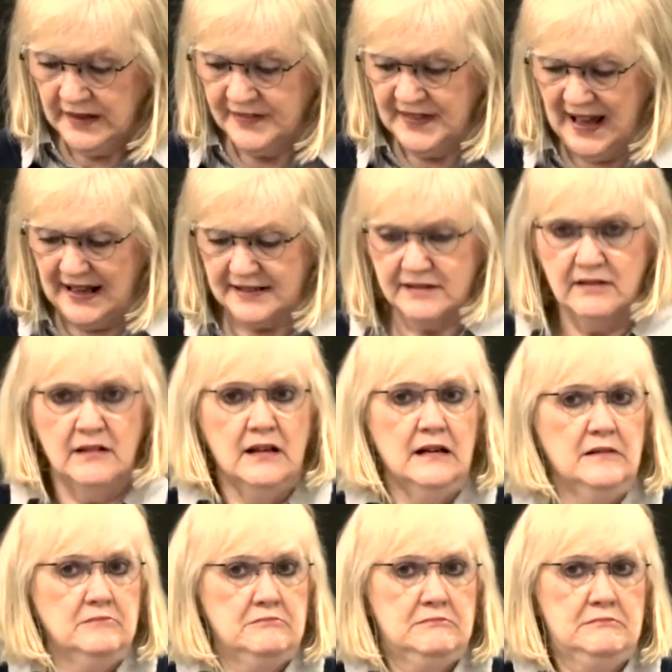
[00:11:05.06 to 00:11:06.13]
that
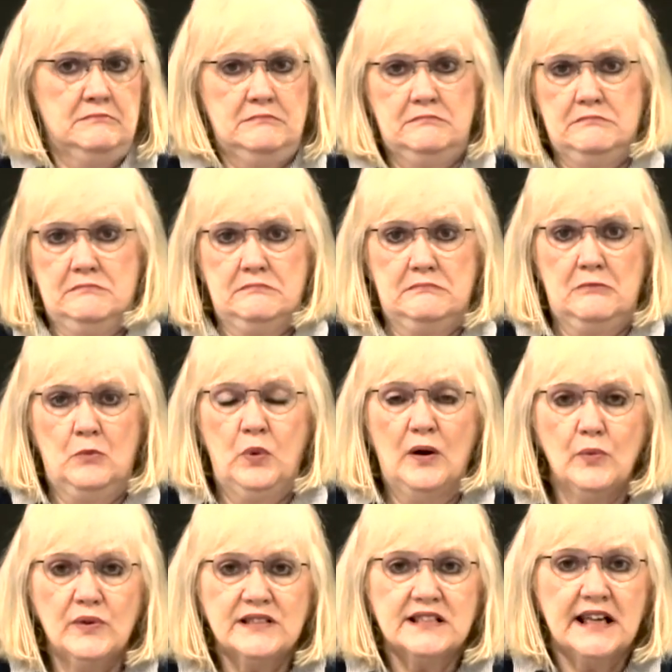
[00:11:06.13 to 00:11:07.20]
what
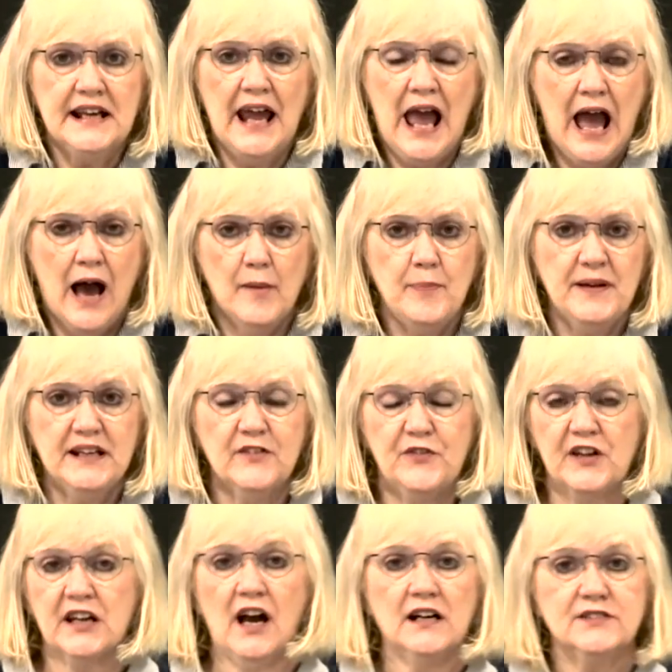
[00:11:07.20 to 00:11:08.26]
was going to happen if
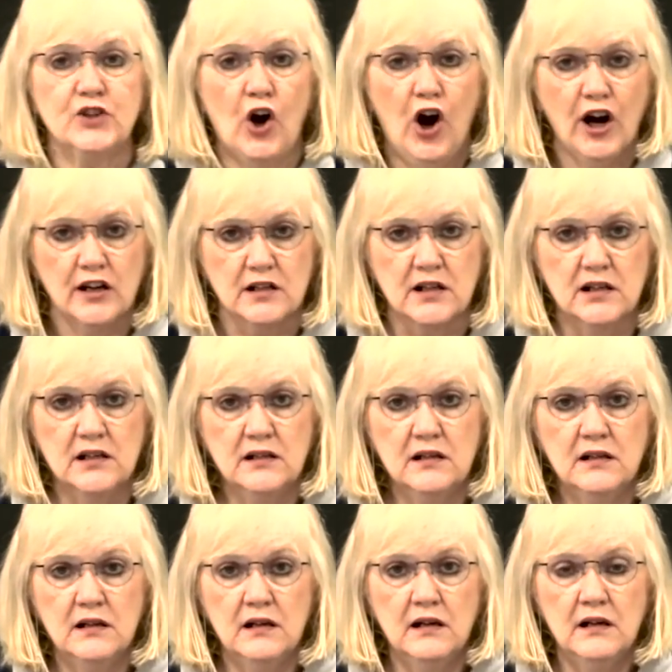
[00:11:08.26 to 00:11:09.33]
it got dark?
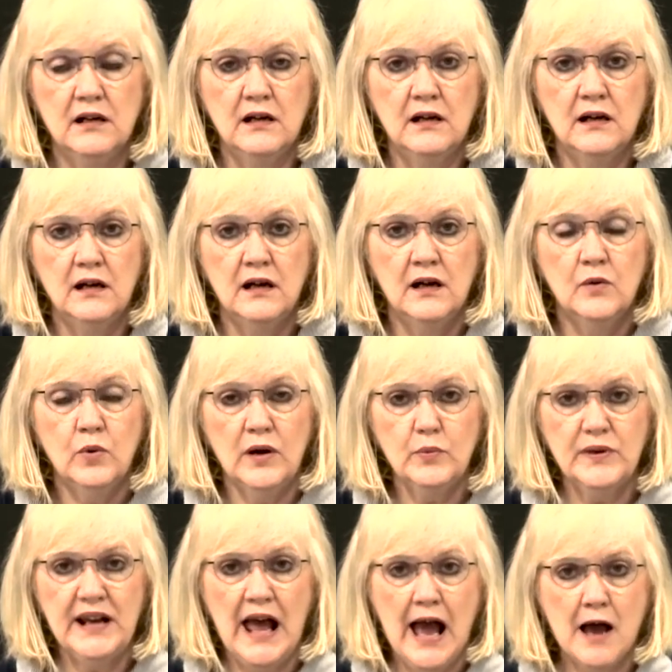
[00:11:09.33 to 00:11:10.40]
What
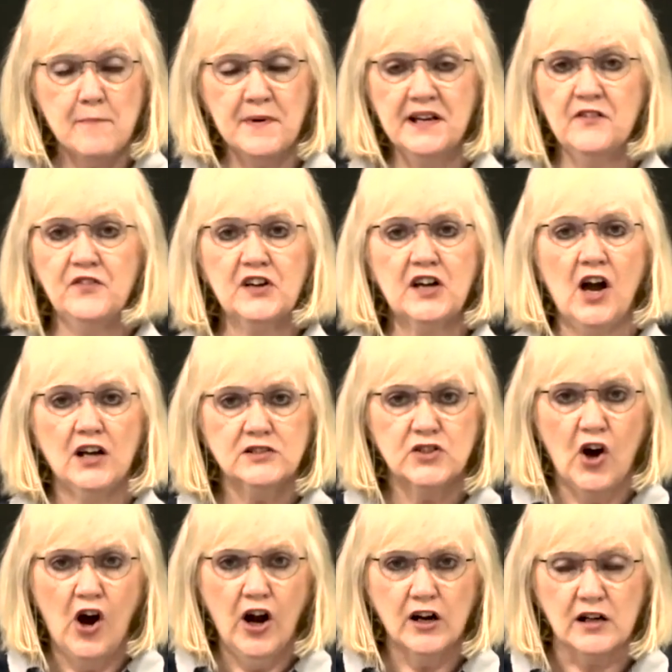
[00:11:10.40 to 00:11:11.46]
would happen if it got
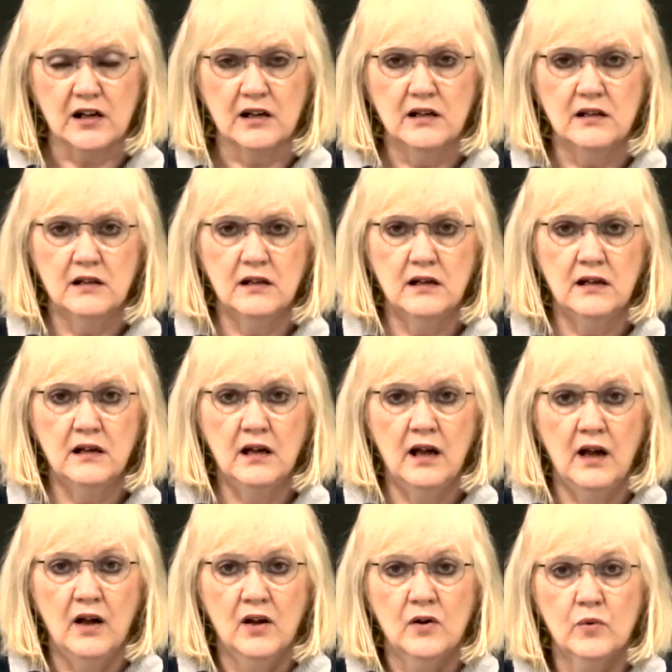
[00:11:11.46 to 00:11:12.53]
dark?
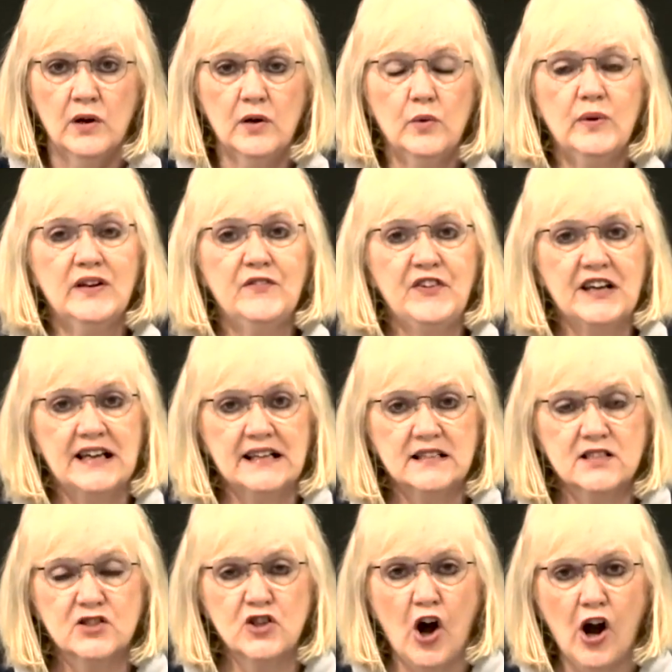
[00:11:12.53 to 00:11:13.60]
Well, if it
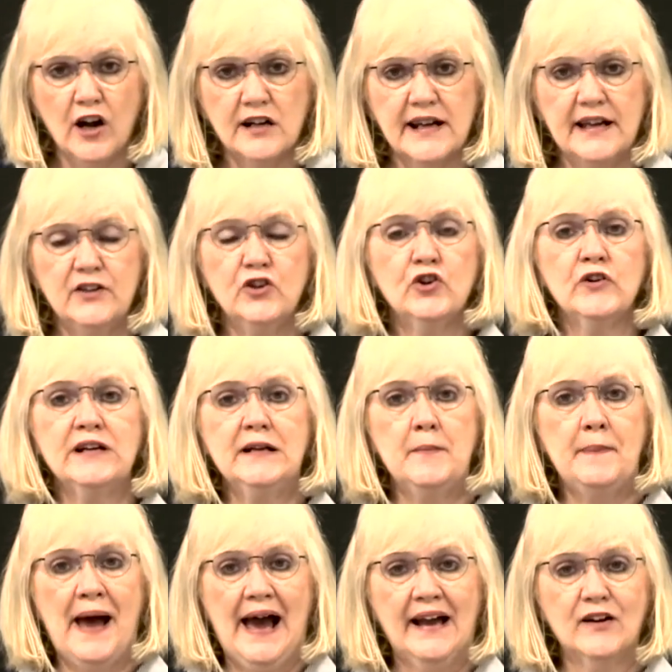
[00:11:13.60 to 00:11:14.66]
gets dark and you're in a
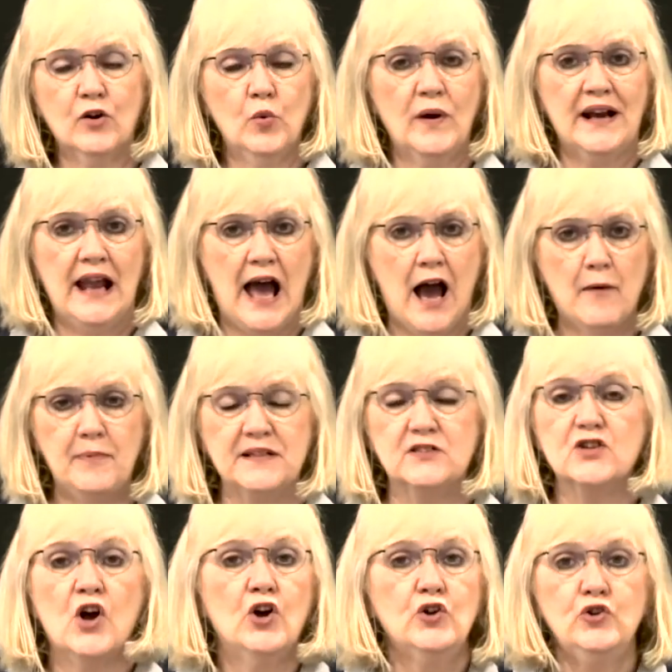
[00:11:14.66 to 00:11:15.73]
battle, what happens?
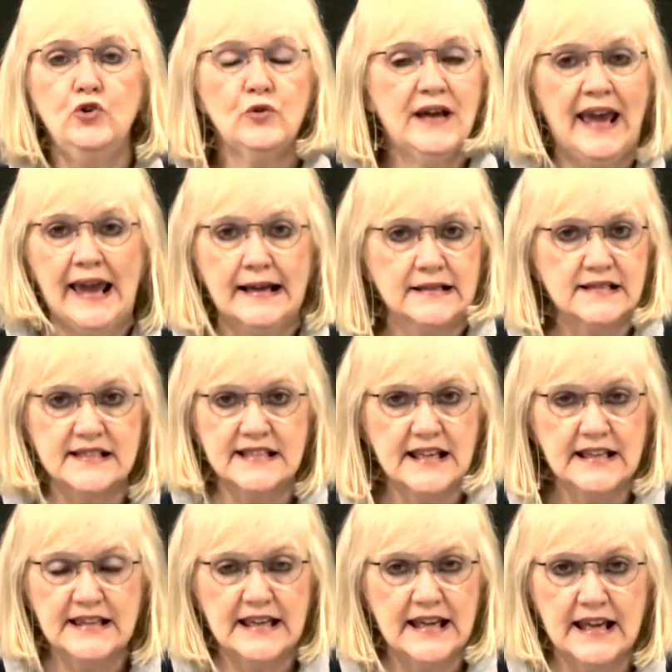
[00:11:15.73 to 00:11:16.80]
You can't
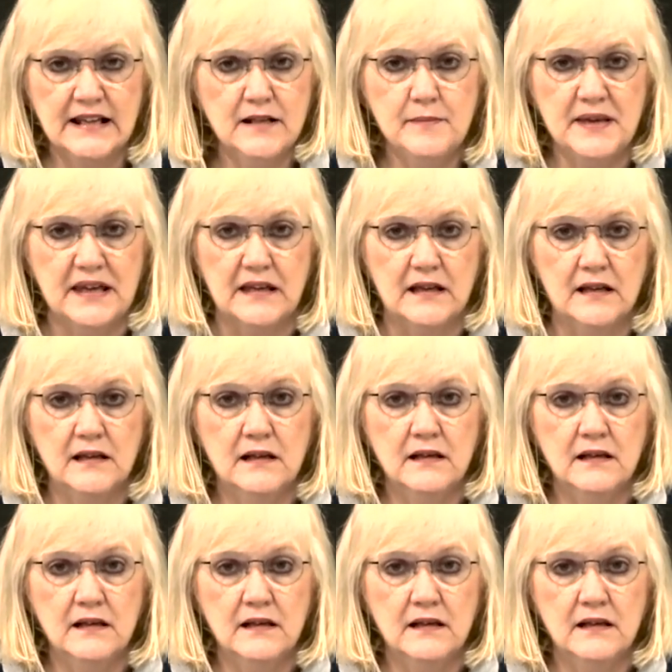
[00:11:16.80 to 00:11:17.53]
see the enemy.